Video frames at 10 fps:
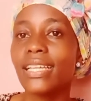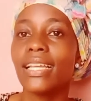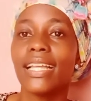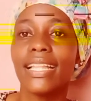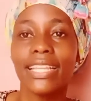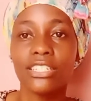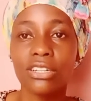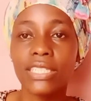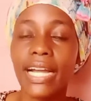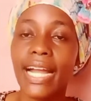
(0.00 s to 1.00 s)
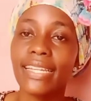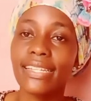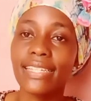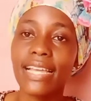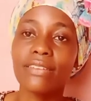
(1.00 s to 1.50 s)
the doctor can decide
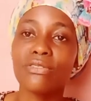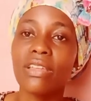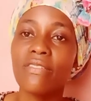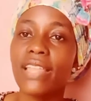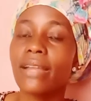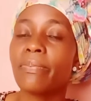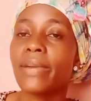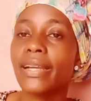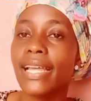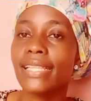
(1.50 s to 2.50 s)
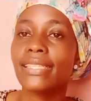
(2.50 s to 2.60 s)
to leave that pregnancy